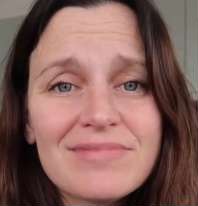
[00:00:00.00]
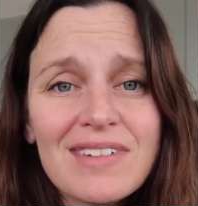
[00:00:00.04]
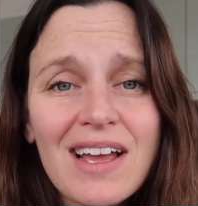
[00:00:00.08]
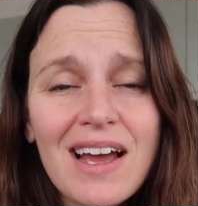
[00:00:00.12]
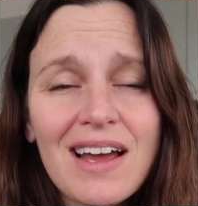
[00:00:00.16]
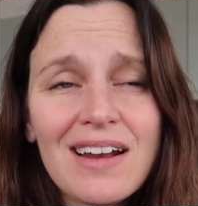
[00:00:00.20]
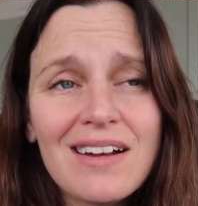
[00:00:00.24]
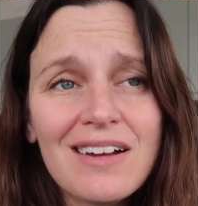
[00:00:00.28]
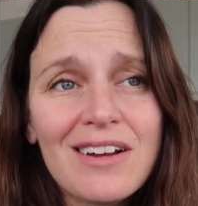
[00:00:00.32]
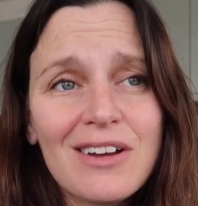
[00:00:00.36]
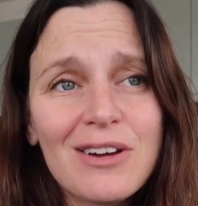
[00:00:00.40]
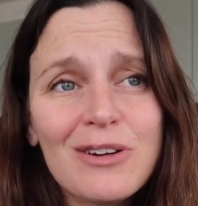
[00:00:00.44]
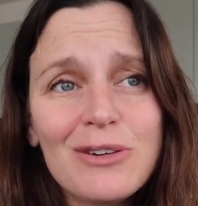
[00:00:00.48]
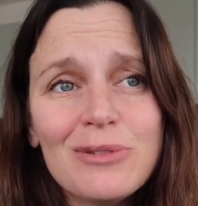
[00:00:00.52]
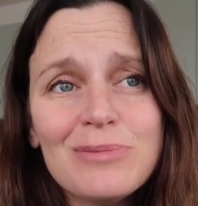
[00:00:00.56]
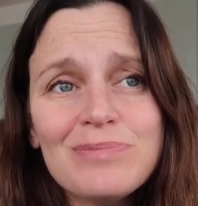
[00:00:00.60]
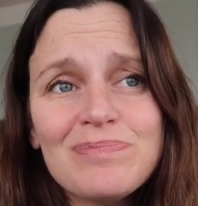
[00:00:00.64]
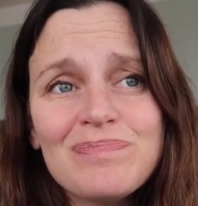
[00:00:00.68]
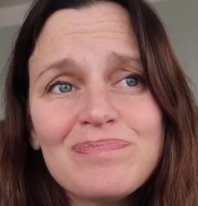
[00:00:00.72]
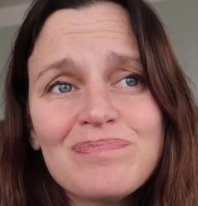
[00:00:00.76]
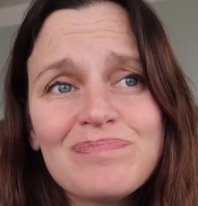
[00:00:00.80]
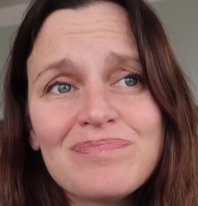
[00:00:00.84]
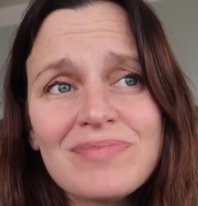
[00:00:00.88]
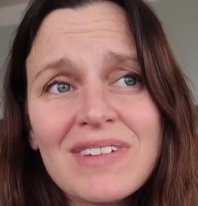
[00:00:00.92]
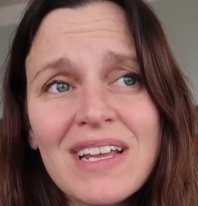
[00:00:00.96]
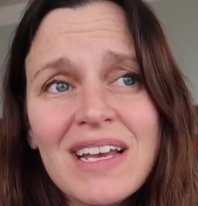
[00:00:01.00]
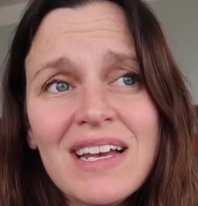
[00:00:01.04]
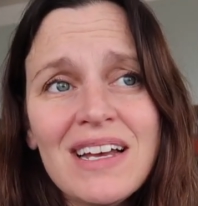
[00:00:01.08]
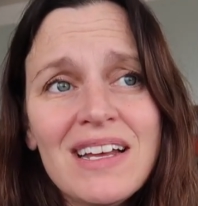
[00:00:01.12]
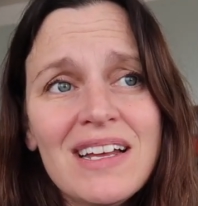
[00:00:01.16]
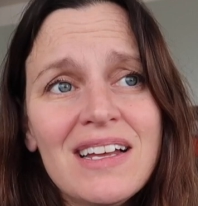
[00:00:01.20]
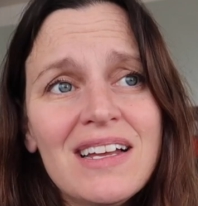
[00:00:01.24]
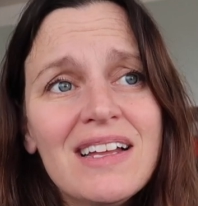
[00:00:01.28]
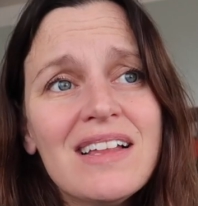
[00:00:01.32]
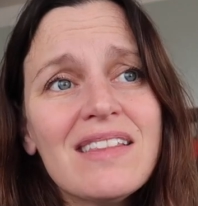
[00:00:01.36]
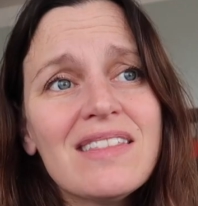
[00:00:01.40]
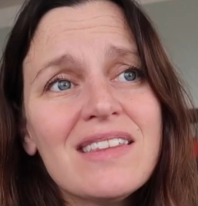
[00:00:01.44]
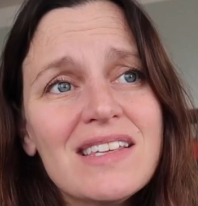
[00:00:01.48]
I don't know.
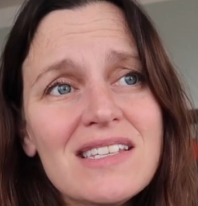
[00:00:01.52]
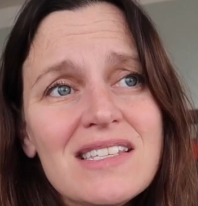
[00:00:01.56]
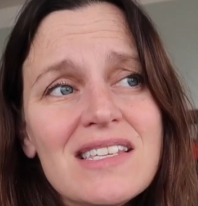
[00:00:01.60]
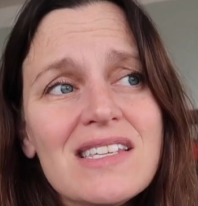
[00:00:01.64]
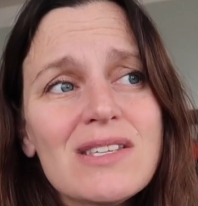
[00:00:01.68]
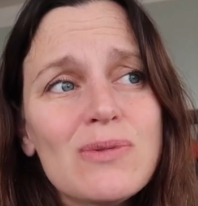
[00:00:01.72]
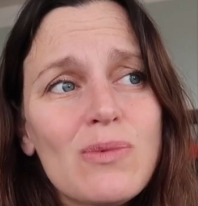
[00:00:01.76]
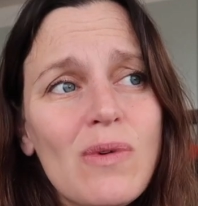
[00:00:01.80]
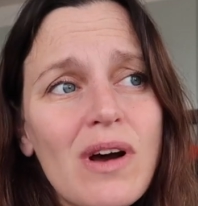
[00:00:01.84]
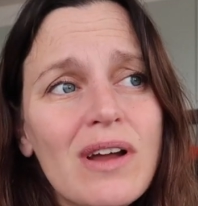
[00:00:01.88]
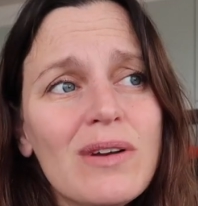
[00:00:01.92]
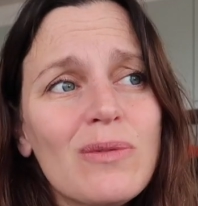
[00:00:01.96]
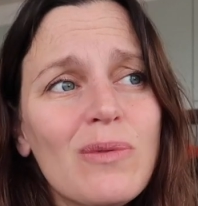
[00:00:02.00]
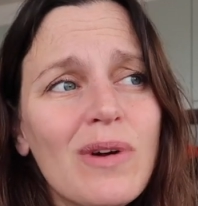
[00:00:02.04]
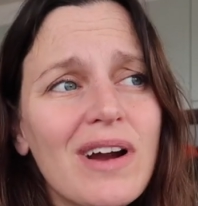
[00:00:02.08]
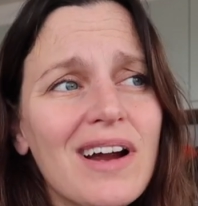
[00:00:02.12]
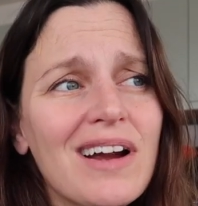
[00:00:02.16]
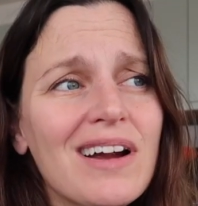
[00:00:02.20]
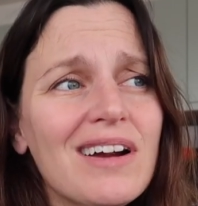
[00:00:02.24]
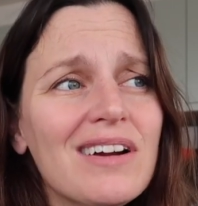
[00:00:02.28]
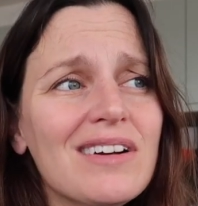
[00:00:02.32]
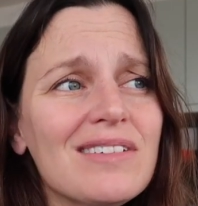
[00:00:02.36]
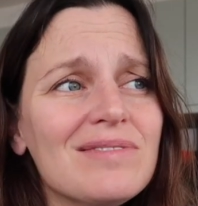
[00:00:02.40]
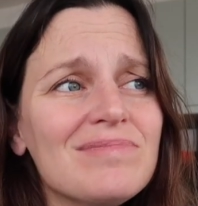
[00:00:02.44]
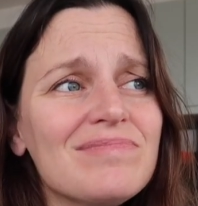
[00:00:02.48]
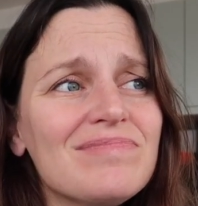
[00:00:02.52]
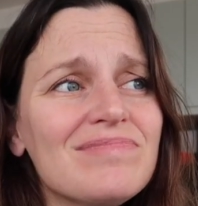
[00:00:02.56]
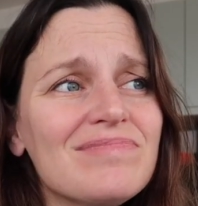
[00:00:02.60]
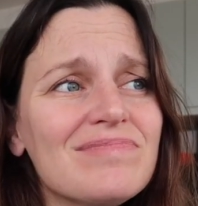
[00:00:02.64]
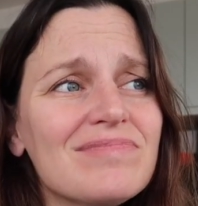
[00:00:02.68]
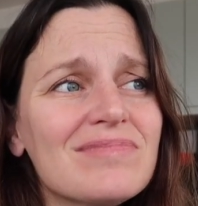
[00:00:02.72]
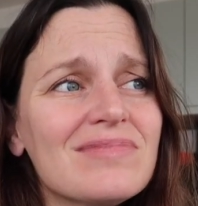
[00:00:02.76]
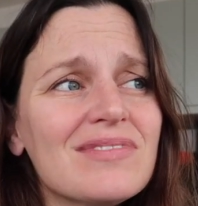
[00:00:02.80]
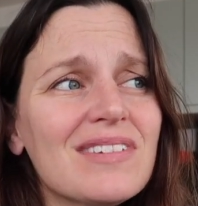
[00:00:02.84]
This is one where